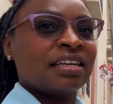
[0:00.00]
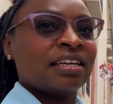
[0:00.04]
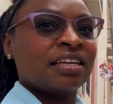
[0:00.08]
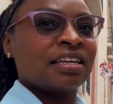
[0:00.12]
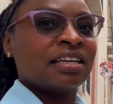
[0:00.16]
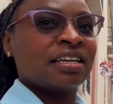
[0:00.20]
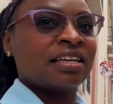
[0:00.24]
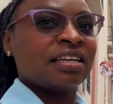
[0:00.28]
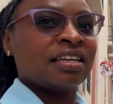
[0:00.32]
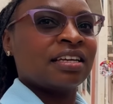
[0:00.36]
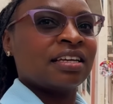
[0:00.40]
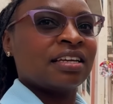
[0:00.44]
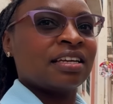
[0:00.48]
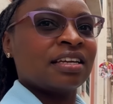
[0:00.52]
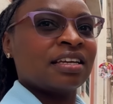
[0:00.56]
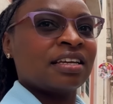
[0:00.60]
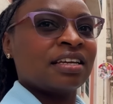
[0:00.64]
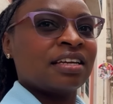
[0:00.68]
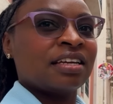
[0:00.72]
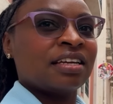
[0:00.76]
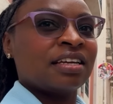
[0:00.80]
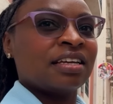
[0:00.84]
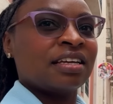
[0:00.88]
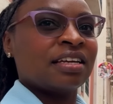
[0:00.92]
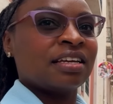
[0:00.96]

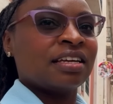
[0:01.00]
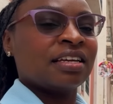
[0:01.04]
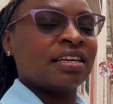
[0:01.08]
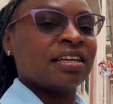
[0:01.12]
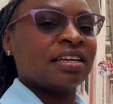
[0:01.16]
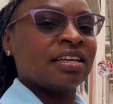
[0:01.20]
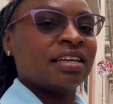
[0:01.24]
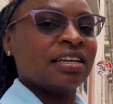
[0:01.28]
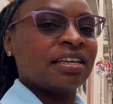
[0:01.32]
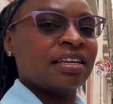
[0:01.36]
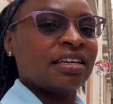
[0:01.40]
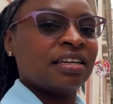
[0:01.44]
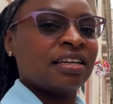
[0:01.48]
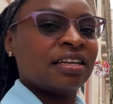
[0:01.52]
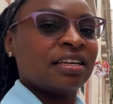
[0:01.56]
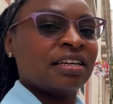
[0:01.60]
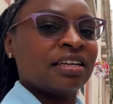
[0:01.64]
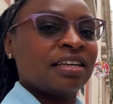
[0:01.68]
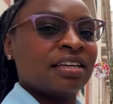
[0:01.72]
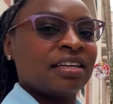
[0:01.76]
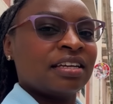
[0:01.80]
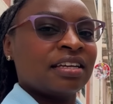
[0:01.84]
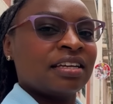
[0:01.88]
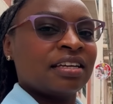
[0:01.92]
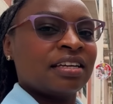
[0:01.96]

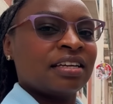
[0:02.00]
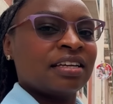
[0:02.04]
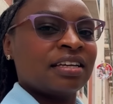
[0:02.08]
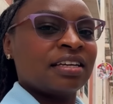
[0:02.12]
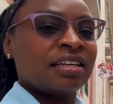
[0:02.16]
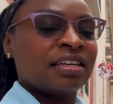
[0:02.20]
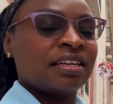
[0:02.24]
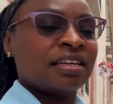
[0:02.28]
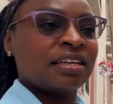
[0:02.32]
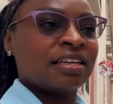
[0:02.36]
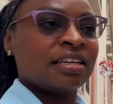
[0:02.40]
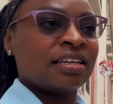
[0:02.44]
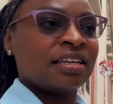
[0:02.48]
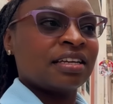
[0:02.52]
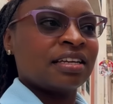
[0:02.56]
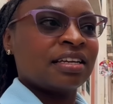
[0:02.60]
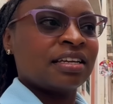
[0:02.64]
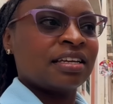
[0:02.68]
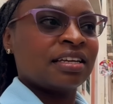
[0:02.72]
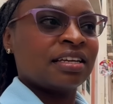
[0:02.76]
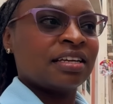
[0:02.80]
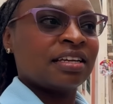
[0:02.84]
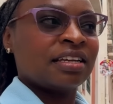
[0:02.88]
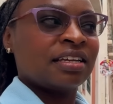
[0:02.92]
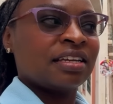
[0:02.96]

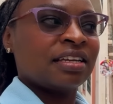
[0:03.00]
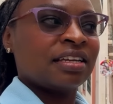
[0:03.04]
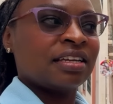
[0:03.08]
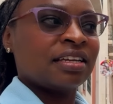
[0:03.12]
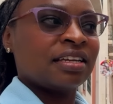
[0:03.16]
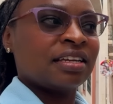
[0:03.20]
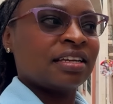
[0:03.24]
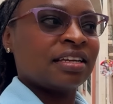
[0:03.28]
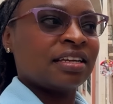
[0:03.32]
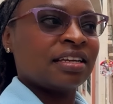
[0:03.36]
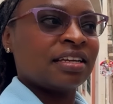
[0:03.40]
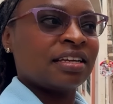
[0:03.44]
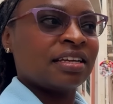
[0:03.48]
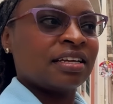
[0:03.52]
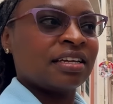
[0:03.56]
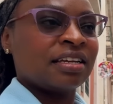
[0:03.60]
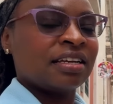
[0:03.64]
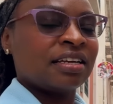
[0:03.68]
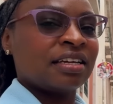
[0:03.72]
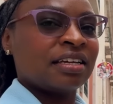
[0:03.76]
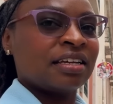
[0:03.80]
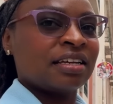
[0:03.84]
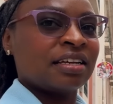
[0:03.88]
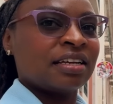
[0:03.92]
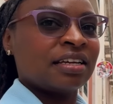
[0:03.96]

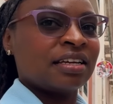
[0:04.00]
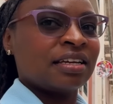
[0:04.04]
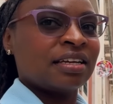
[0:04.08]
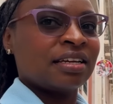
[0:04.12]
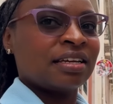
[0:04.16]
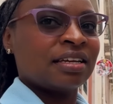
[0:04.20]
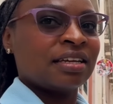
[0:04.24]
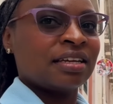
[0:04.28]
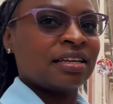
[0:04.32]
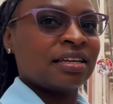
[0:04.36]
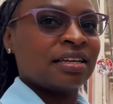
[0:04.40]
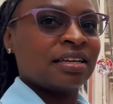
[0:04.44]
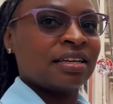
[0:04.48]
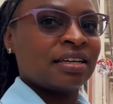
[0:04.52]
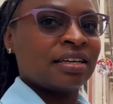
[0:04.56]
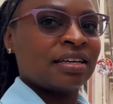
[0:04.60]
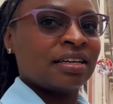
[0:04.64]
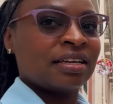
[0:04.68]
[no speech]